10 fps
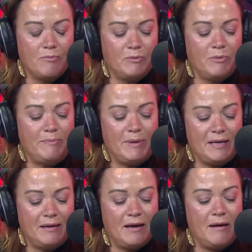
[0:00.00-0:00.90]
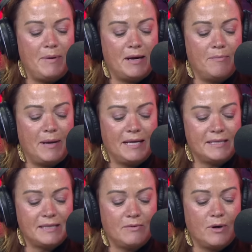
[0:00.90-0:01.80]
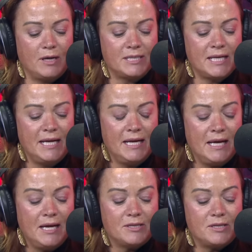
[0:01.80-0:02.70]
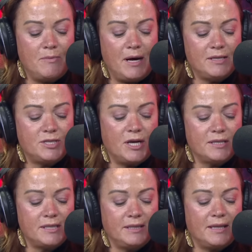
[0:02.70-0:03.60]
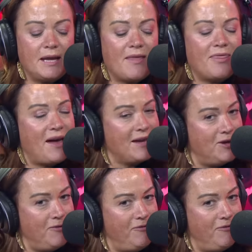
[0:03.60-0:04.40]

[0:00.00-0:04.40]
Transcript: him when we'd be in a, a better place in the world. So Miles Johnson, thank you